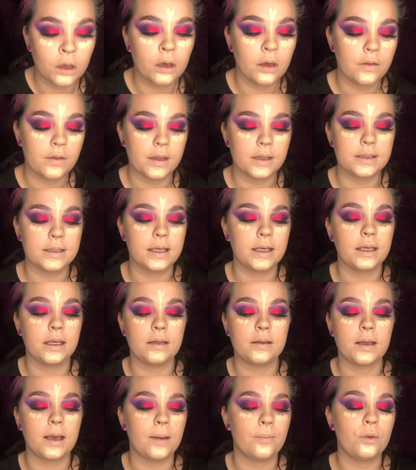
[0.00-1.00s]
Then taking
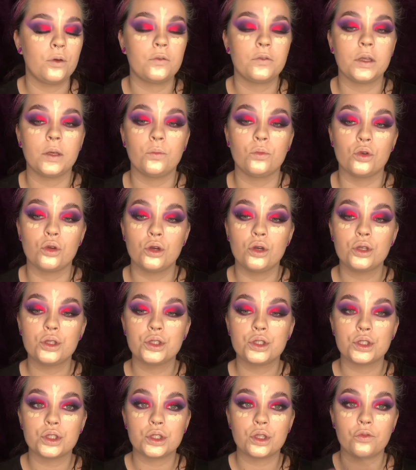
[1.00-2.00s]
that buffing
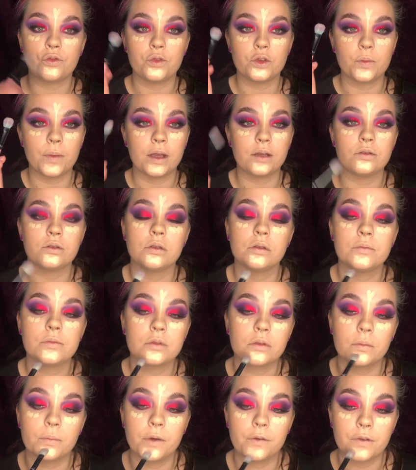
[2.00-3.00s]
brush and Spectrum, just
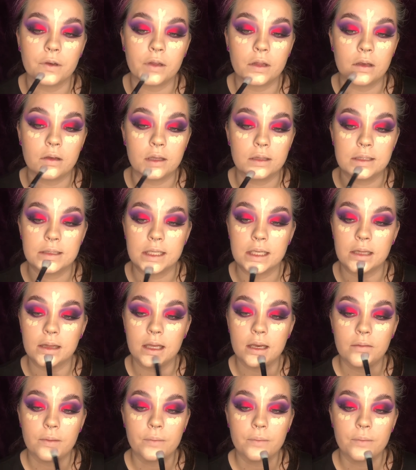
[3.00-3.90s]
going to buff out that concealer.